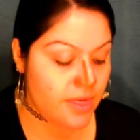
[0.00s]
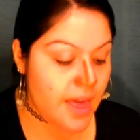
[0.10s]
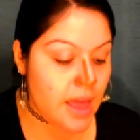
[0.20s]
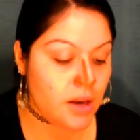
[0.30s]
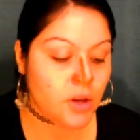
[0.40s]

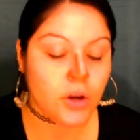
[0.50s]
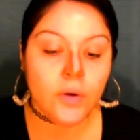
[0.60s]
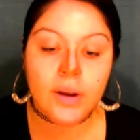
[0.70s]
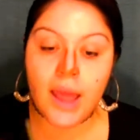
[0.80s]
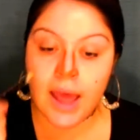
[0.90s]
Then you're
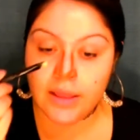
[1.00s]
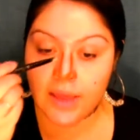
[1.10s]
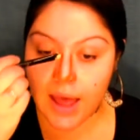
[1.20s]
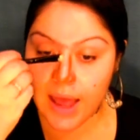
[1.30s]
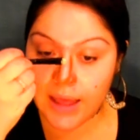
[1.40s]
going to add
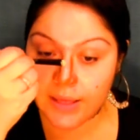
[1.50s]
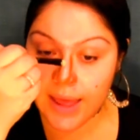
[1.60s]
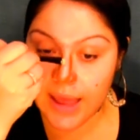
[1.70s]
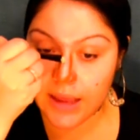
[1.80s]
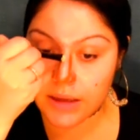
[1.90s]
the
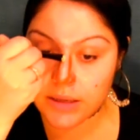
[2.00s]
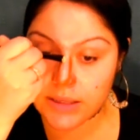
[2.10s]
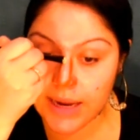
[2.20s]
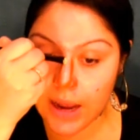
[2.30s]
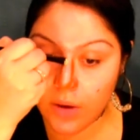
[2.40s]
highlight
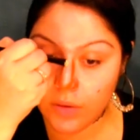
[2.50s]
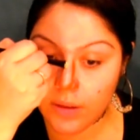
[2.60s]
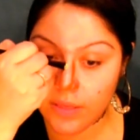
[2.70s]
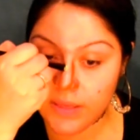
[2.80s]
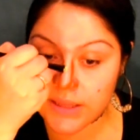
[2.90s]
down
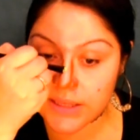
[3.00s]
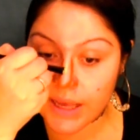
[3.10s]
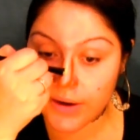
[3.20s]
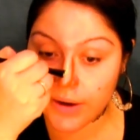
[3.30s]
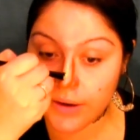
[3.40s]
the
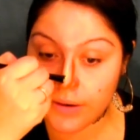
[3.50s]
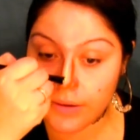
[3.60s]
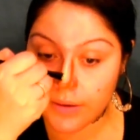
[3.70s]
center.